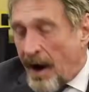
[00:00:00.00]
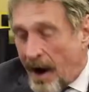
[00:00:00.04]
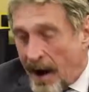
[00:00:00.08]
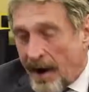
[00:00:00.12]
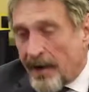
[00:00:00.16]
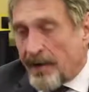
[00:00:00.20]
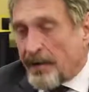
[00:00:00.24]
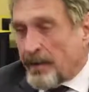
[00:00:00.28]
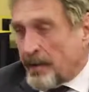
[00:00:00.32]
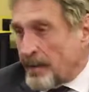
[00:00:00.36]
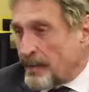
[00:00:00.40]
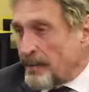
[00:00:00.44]

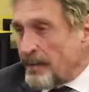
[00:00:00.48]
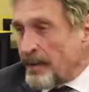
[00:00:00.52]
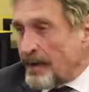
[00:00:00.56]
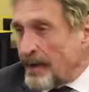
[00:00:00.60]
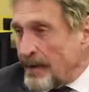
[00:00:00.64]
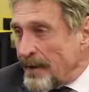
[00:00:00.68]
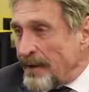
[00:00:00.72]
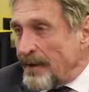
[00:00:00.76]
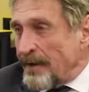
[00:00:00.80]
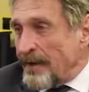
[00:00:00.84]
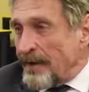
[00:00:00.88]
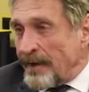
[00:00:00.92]
hire them.
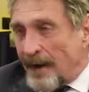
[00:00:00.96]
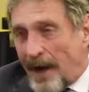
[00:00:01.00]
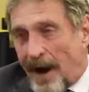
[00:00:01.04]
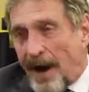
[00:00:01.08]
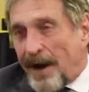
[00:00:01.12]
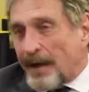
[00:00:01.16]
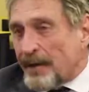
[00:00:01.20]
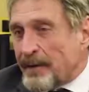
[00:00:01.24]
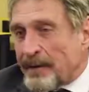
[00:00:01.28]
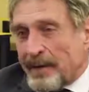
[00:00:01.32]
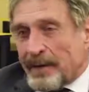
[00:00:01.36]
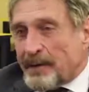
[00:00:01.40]

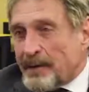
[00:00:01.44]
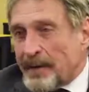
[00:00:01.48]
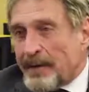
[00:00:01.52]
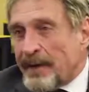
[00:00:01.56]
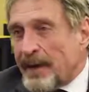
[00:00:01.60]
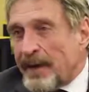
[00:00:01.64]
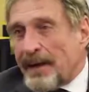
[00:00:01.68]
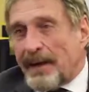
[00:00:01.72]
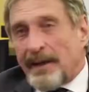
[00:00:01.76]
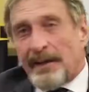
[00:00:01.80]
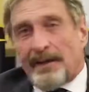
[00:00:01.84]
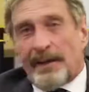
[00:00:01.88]
I
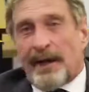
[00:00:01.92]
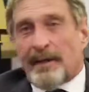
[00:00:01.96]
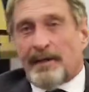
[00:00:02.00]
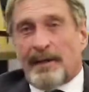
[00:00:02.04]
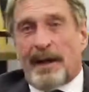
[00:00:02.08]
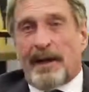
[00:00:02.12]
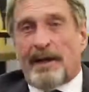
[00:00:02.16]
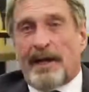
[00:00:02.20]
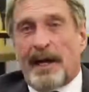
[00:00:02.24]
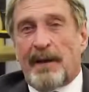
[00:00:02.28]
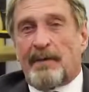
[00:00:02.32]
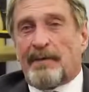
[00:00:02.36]

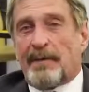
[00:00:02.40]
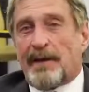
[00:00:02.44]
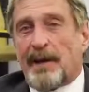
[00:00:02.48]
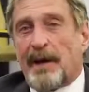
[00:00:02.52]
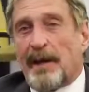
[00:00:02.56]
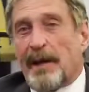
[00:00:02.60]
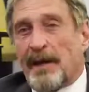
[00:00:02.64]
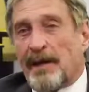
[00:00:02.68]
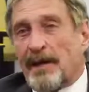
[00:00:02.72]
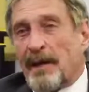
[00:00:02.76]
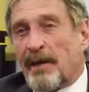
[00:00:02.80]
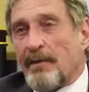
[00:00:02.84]
keep
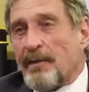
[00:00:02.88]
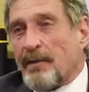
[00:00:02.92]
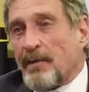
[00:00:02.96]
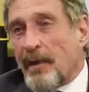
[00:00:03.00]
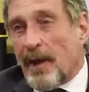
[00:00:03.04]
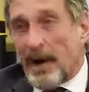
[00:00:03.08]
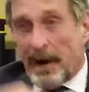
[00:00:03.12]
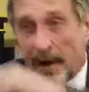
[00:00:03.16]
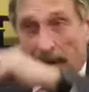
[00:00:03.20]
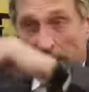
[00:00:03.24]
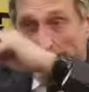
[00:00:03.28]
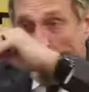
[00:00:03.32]
saying it to
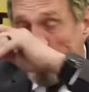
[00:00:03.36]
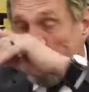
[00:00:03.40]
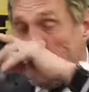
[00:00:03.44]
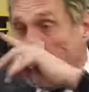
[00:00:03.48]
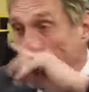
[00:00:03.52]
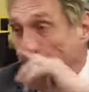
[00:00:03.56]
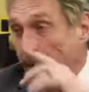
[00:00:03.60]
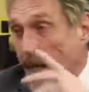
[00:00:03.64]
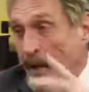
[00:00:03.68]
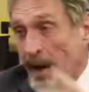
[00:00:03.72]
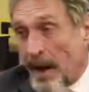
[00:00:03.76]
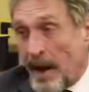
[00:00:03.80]
everybody. If
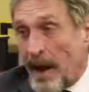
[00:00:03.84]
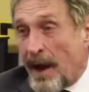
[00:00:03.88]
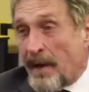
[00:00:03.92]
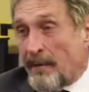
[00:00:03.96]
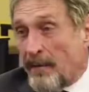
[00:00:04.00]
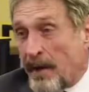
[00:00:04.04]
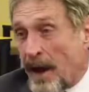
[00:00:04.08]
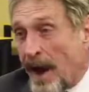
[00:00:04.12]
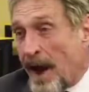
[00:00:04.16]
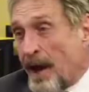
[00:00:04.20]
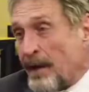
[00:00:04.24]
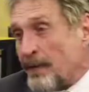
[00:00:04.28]
you don't
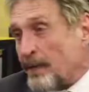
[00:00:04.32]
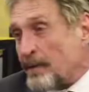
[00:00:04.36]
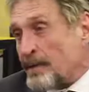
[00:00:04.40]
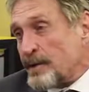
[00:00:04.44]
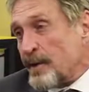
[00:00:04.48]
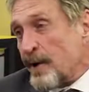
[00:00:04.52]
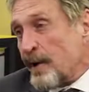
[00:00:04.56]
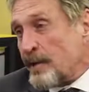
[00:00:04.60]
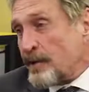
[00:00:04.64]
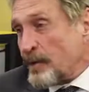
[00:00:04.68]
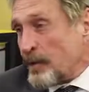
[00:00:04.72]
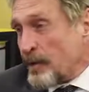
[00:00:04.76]
have
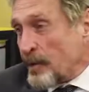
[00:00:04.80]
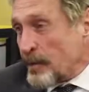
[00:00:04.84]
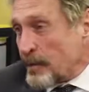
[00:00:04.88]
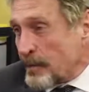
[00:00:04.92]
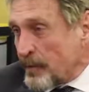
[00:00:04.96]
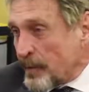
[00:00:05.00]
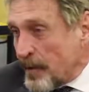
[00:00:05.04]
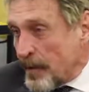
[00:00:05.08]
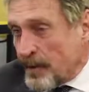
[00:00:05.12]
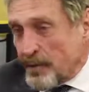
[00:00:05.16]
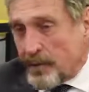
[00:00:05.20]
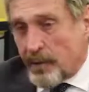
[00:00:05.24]
hackers on
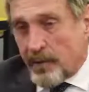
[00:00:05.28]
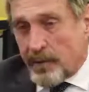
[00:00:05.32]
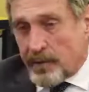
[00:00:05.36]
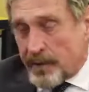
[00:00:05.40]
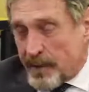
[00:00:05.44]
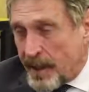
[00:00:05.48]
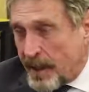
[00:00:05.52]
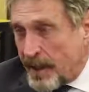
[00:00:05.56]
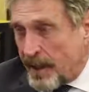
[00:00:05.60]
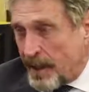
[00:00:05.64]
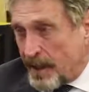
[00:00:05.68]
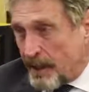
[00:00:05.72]
your
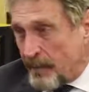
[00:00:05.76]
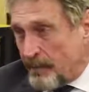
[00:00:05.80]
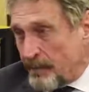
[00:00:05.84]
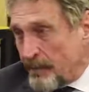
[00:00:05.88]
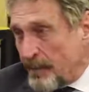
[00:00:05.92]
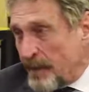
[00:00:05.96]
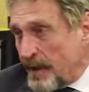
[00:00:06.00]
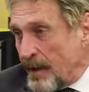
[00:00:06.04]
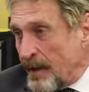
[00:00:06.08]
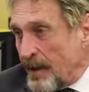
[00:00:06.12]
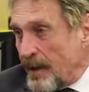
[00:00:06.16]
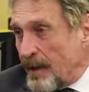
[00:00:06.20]

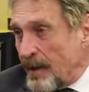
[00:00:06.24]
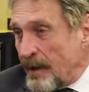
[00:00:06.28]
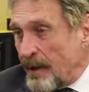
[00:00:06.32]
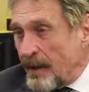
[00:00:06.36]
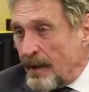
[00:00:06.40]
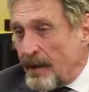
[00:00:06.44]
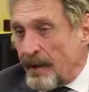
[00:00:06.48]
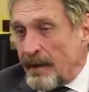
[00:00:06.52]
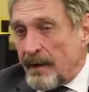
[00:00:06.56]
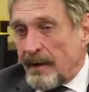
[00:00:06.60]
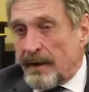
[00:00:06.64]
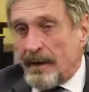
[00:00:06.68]
team,
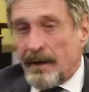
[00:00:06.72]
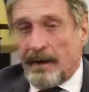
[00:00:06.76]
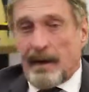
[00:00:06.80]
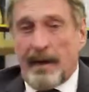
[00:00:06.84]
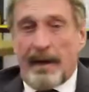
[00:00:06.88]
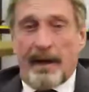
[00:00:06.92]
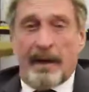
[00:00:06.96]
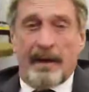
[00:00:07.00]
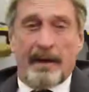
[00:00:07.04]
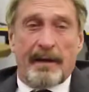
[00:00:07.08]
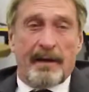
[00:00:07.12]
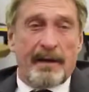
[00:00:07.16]

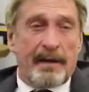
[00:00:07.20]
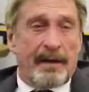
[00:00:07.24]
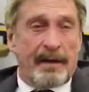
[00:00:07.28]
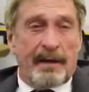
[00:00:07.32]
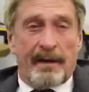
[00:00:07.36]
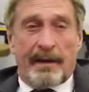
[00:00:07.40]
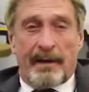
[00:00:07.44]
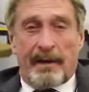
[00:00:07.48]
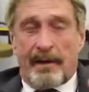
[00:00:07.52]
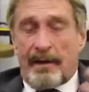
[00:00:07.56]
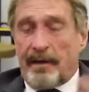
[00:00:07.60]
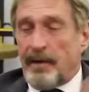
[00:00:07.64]
then
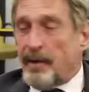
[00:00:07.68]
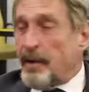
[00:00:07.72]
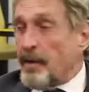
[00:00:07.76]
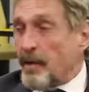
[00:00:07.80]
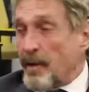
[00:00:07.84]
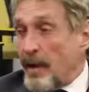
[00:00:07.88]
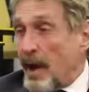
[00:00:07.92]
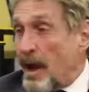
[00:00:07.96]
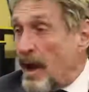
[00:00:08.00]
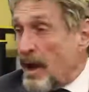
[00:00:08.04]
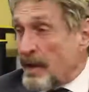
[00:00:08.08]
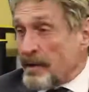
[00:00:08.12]

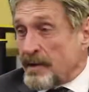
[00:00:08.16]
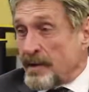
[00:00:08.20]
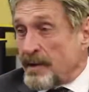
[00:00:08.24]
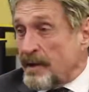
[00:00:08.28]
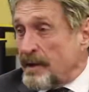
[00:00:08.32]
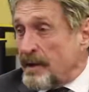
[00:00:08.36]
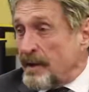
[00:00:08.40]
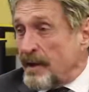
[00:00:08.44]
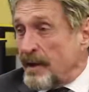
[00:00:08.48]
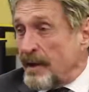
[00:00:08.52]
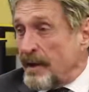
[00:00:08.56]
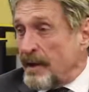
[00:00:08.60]
you're
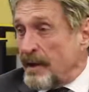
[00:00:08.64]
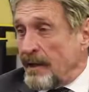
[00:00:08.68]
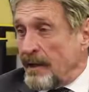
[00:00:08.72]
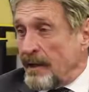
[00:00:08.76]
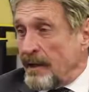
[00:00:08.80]
lost.